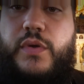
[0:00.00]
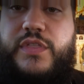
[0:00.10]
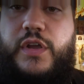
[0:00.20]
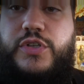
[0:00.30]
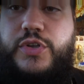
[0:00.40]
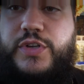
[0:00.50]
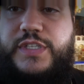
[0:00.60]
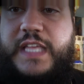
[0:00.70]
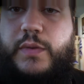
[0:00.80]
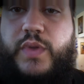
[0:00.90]
Orthodox Church
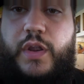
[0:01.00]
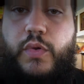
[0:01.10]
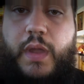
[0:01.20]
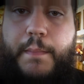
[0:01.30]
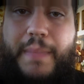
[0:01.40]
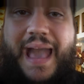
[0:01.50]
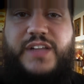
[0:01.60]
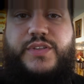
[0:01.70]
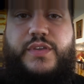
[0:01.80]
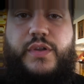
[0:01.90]
is that we are going
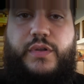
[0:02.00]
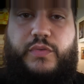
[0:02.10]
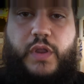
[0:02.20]
back to the earth.